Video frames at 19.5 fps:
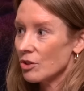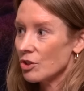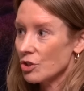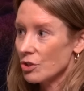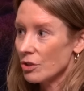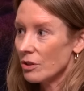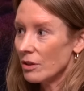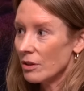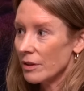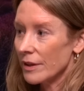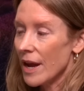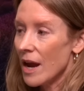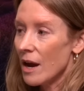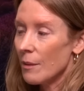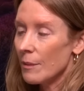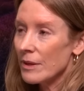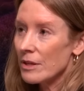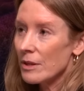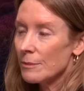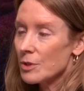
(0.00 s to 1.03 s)
Sure, yeah. I
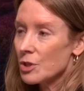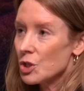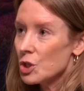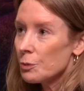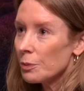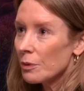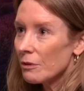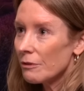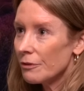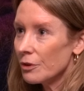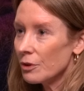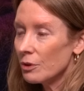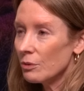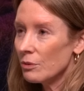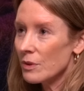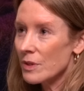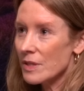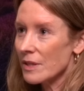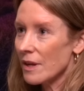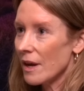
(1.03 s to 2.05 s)
mean,
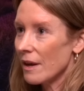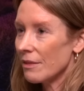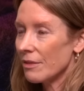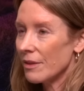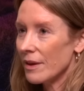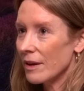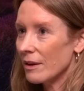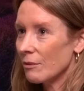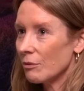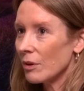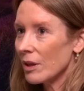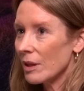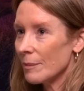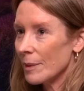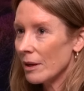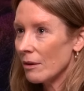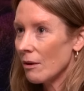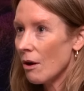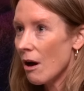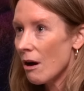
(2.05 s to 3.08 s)
superfoods, I think
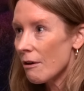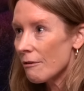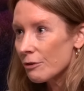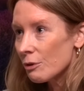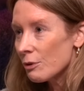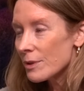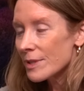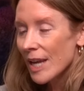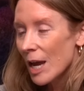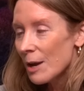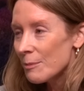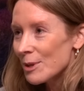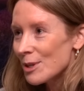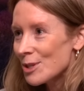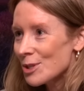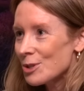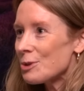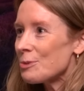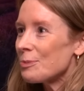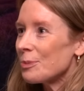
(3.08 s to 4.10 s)
really, all foods can be
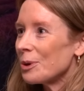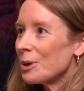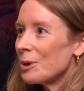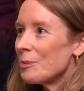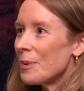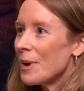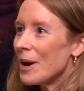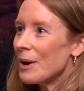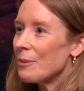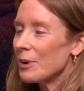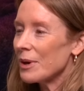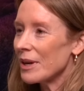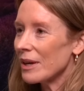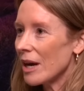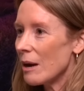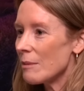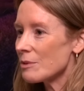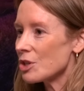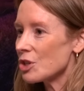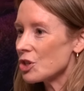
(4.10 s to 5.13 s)
super, but when it
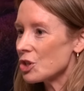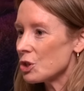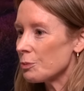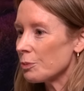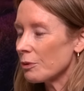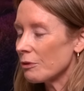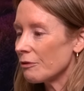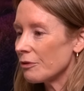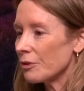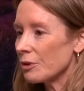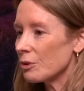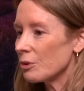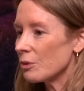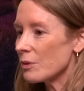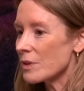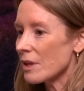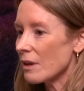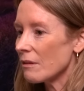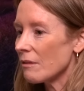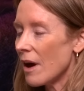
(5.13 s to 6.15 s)
comes to
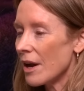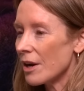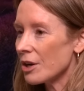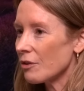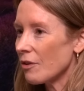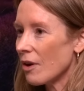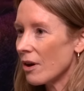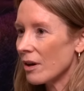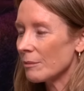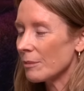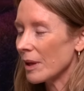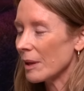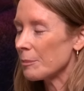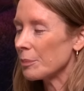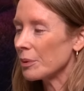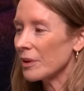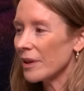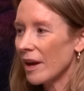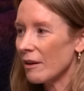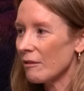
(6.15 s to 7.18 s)
superfoods, a lot of you are like
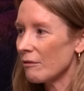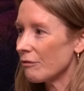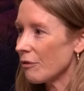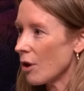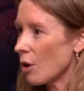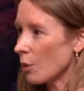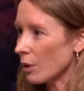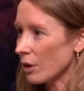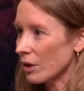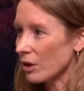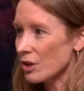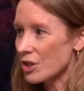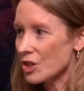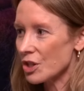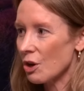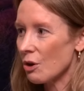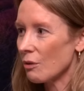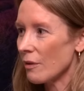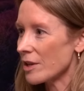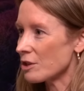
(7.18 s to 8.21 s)
plant forward,
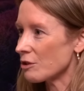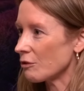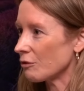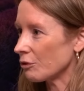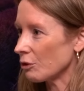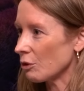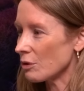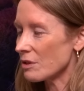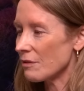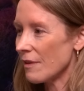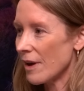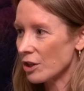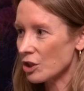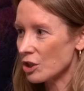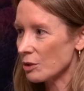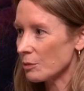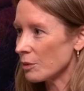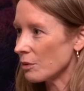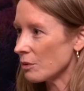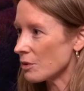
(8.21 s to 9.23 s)
so lots of fruits,
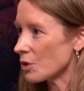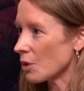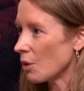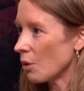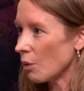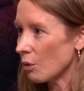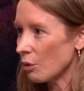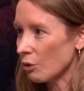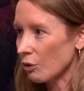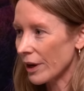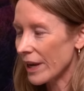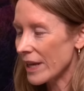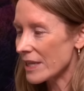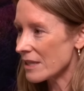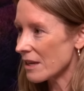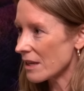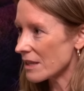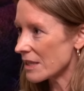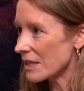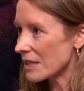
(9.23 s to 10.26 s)
vegetables, whole grains,
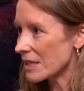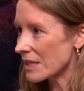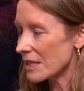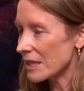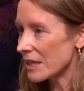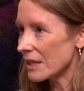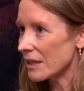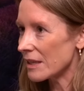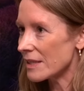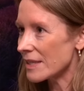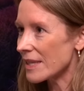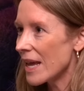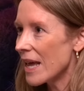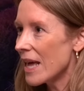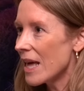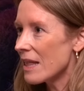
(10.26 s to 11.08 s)
nuts and seeds.